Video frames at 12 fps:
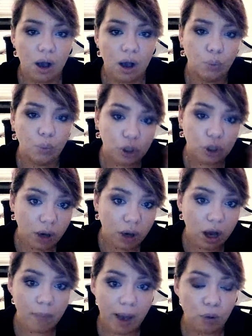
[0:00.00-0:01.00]
When you
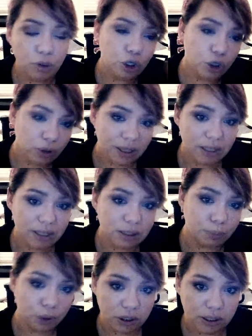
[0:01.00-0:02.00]
come out and you're this
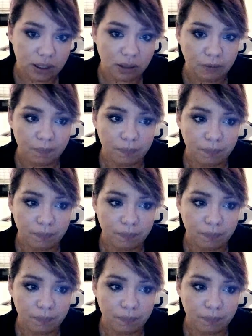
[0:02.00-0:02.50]
person